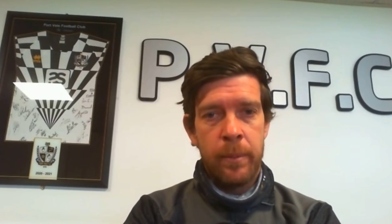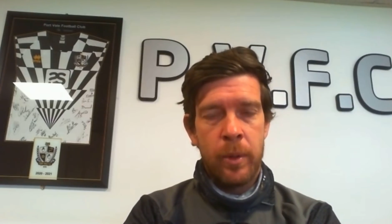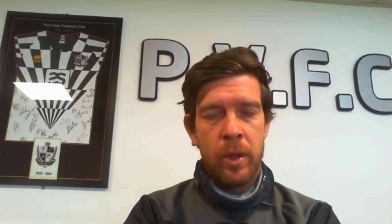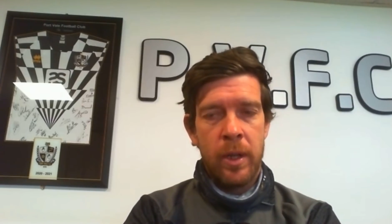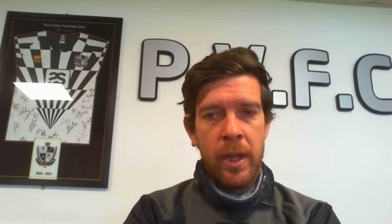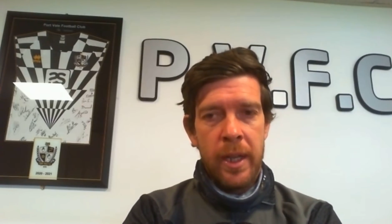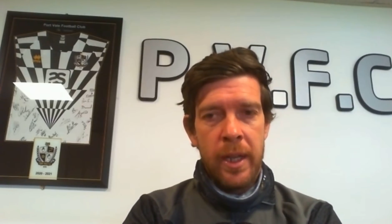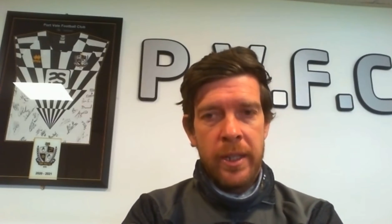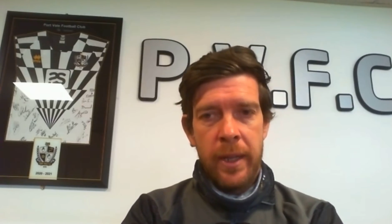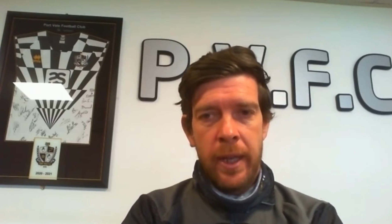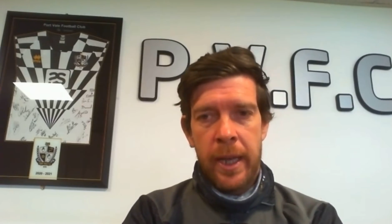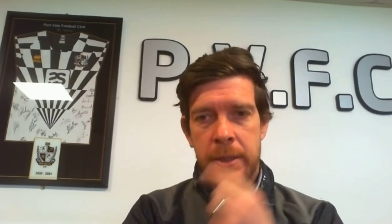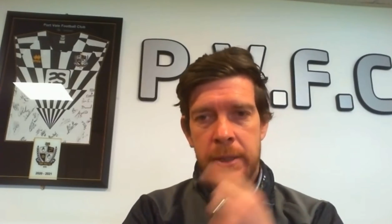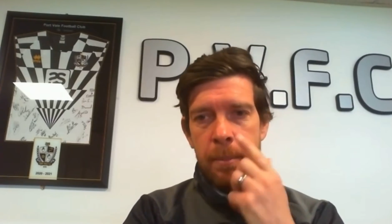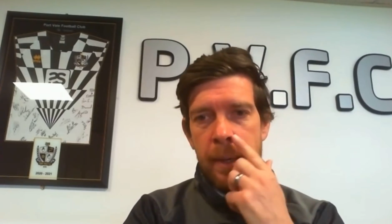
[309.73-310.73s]
But
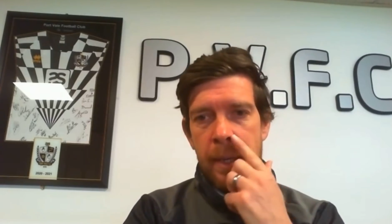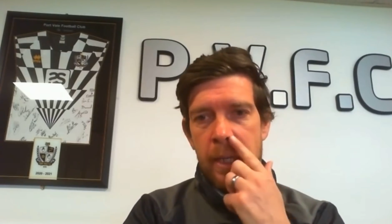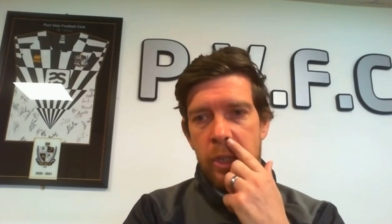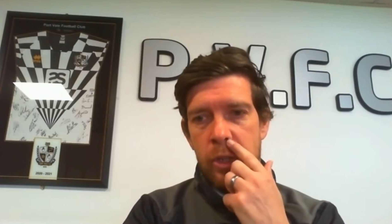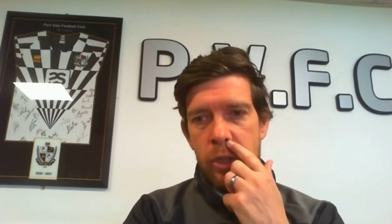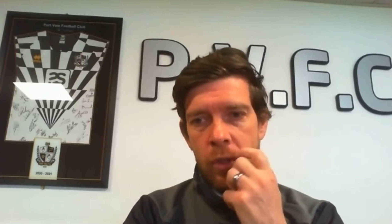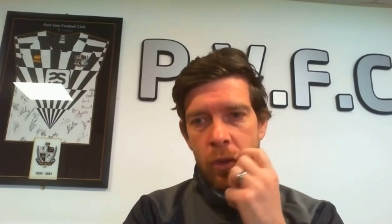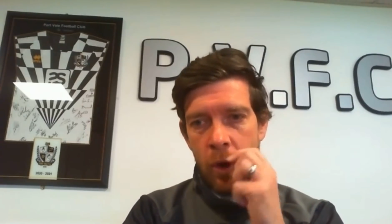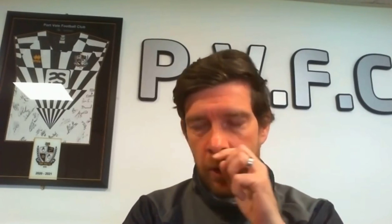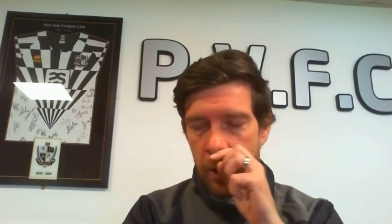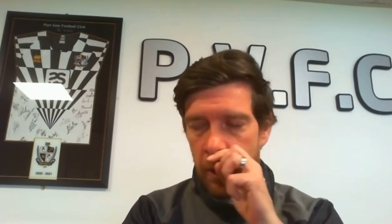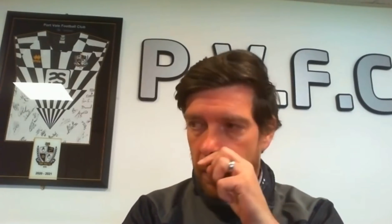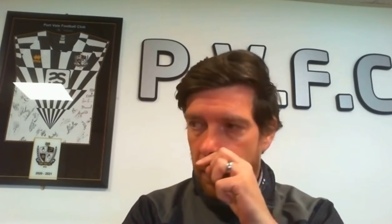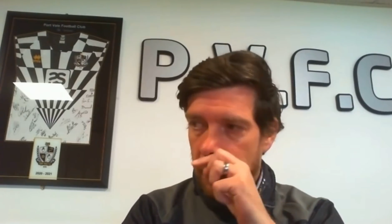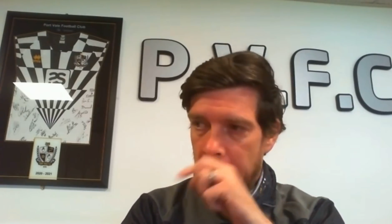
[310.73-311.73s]
as a manager, you've got
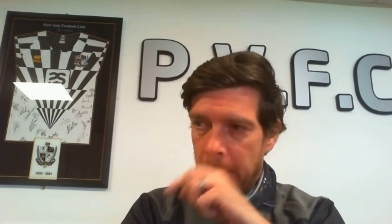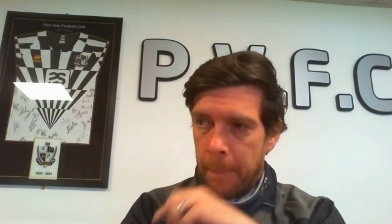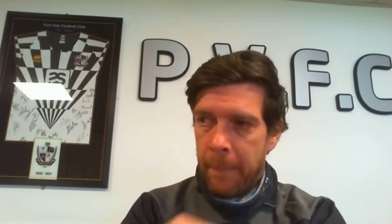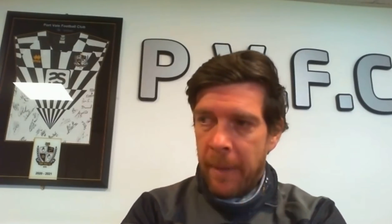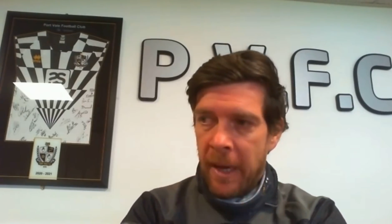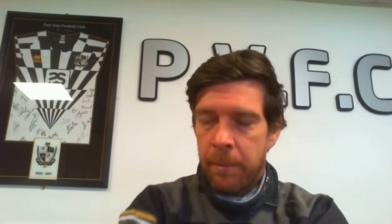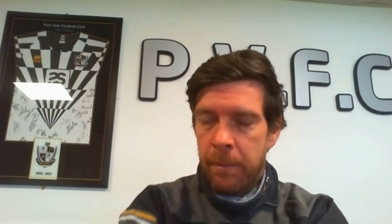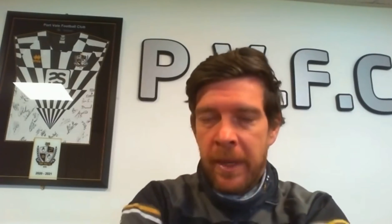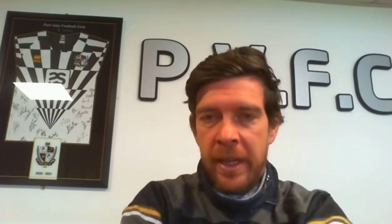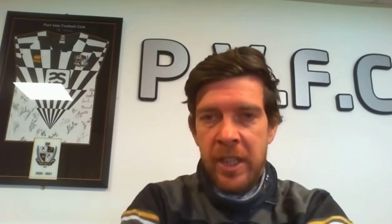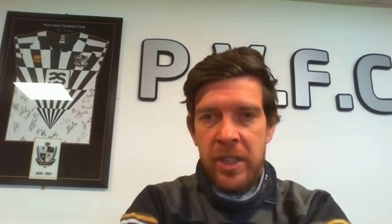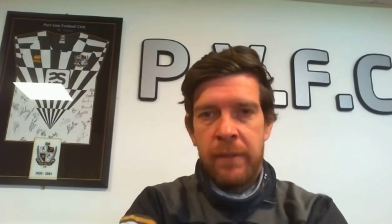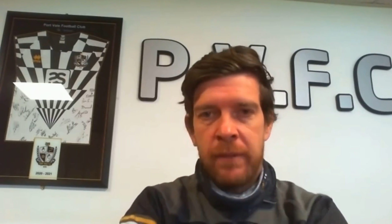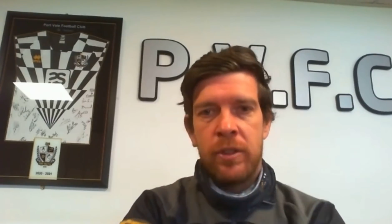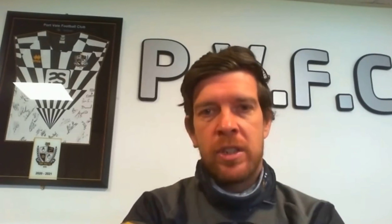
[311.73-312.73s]
to man
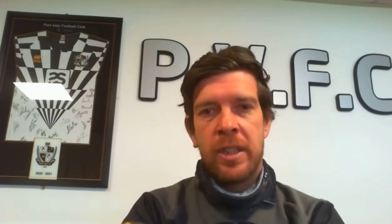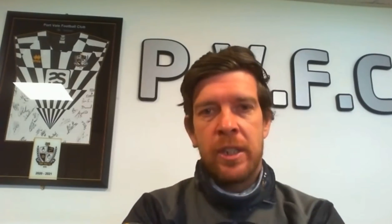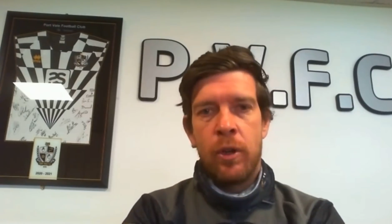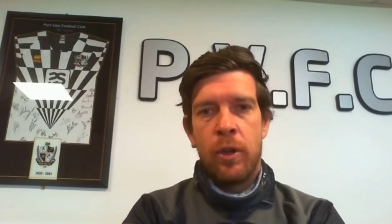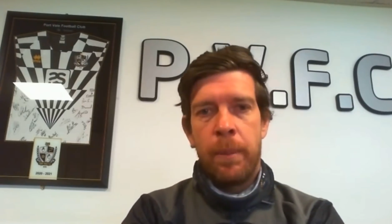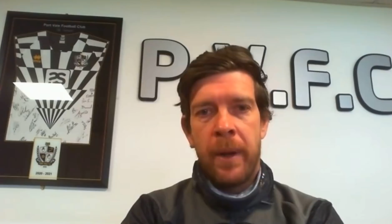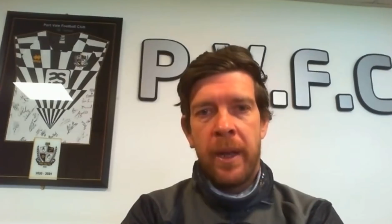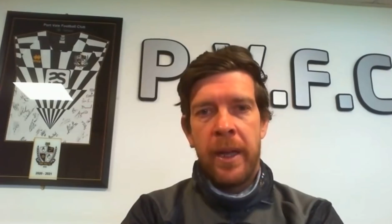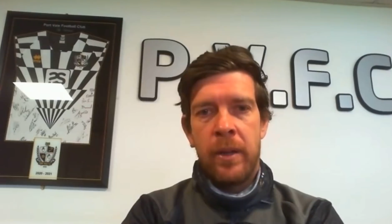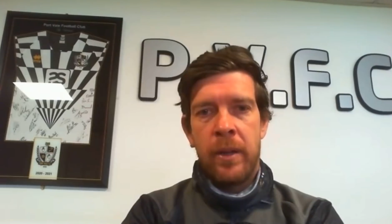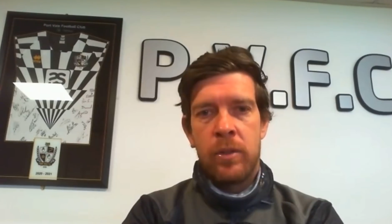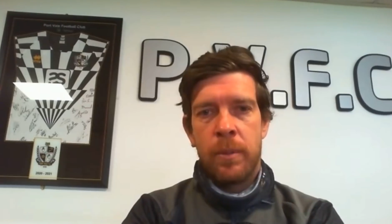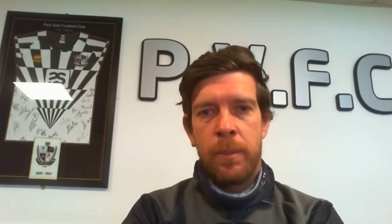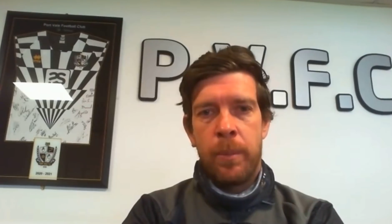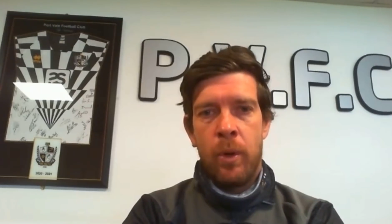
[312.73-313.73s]
manage every single player
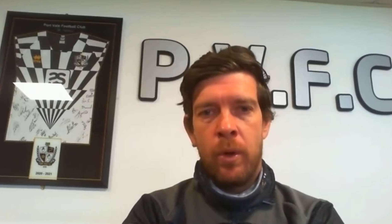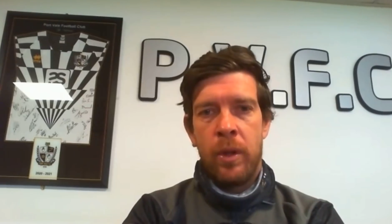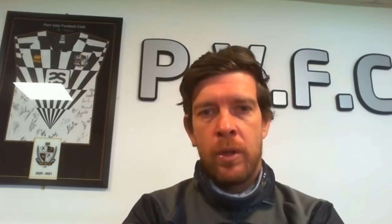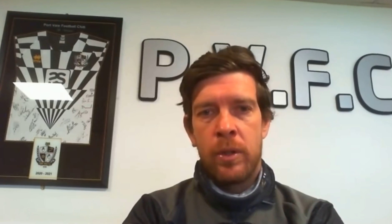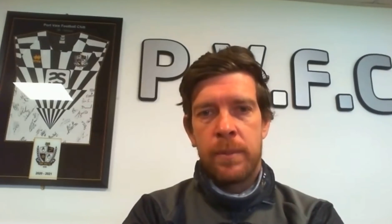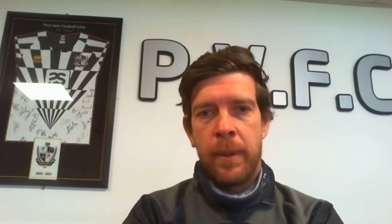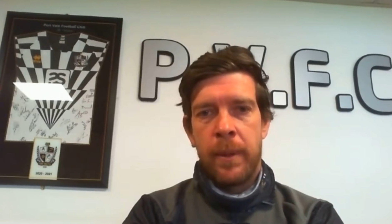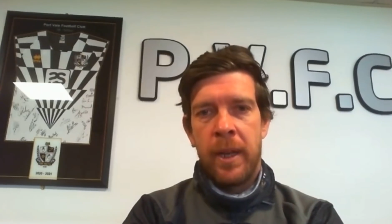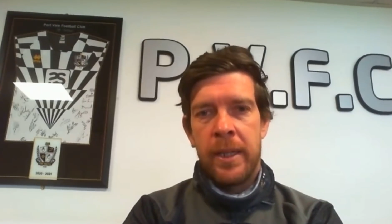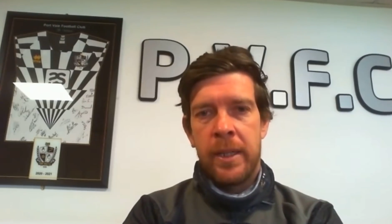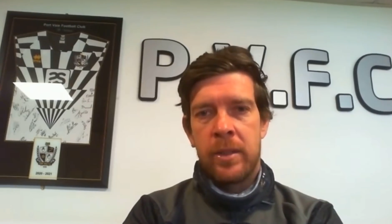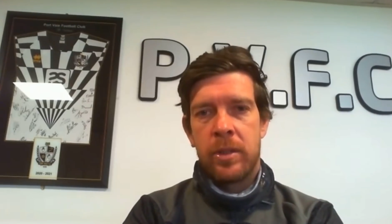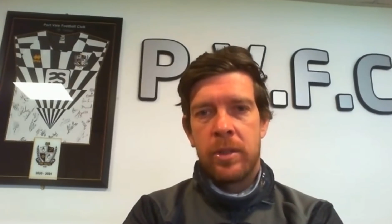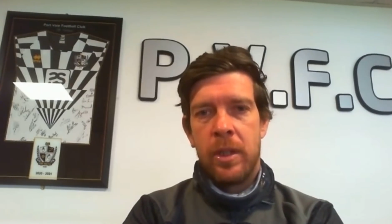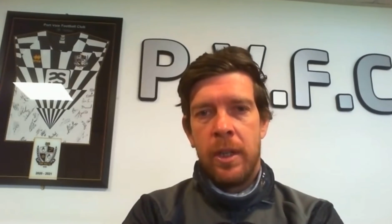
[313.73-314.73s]
and support those
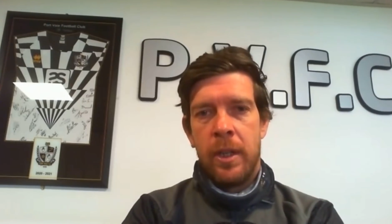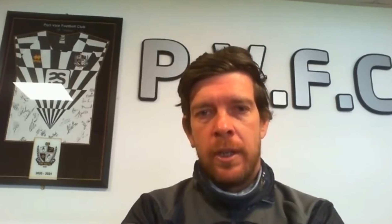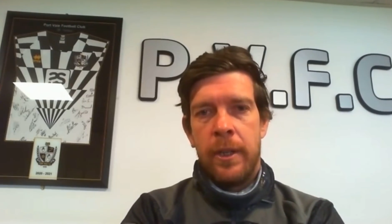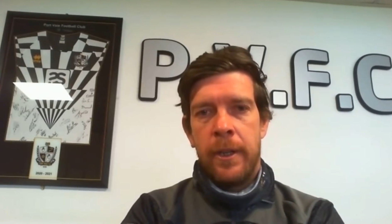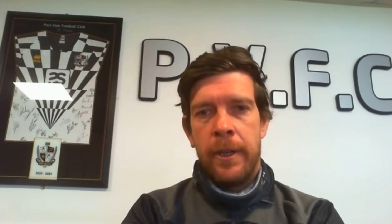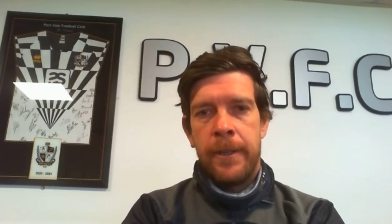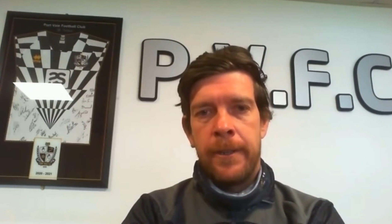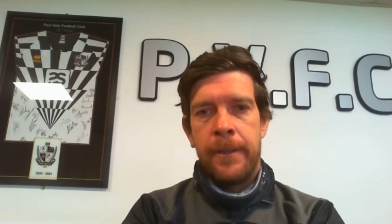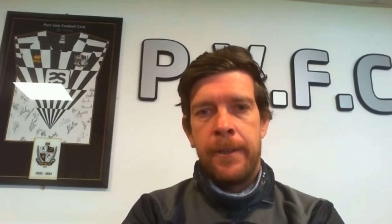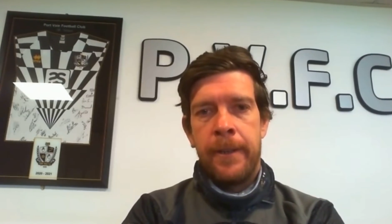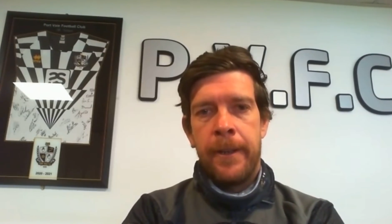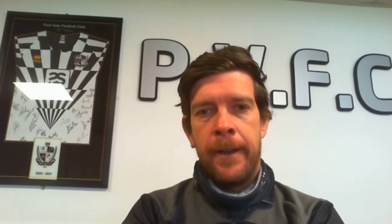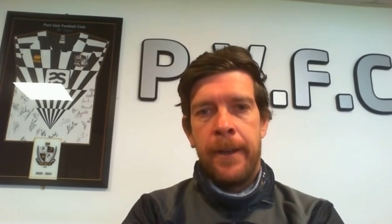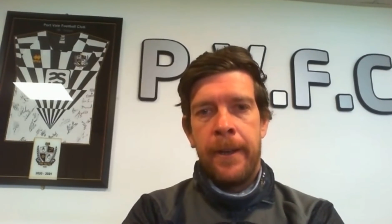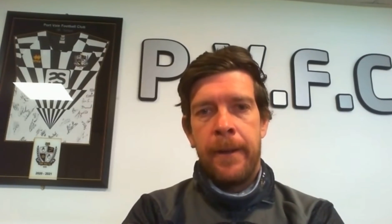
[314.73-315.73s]
players, and
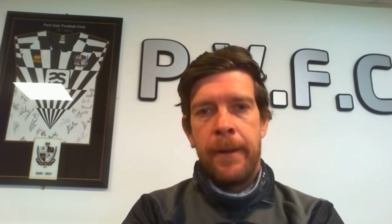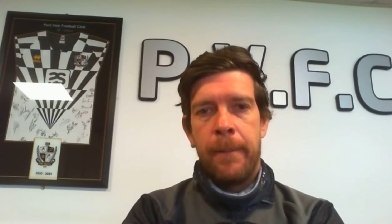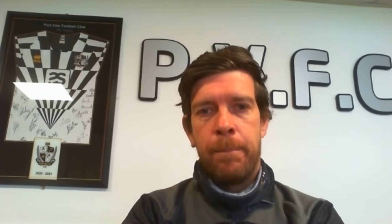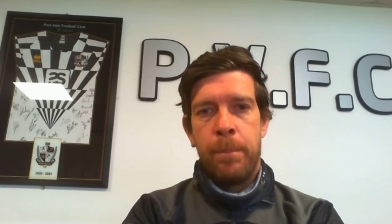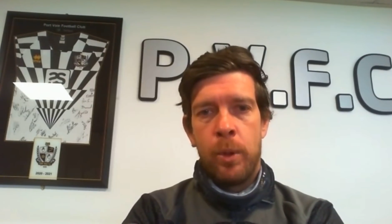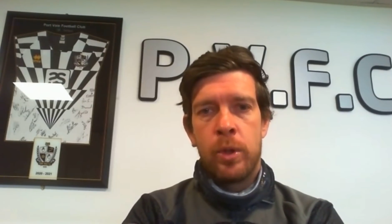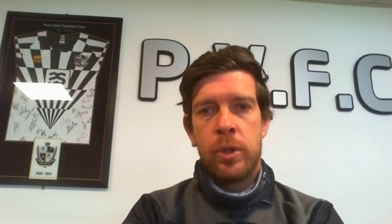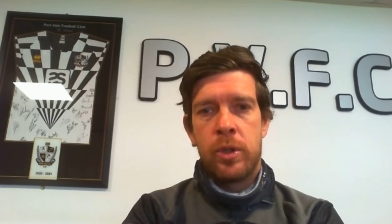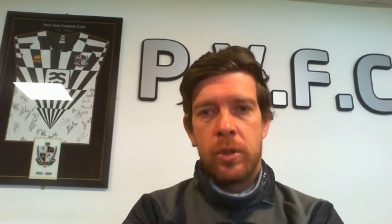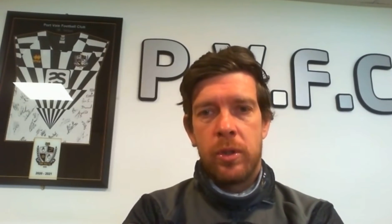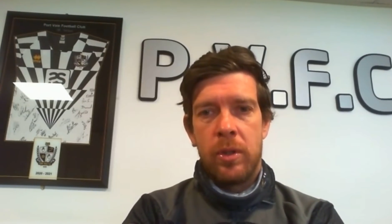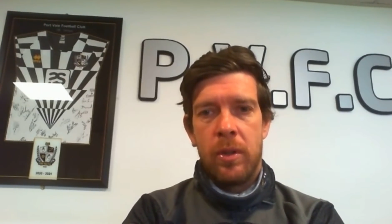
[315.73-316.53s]
uh, but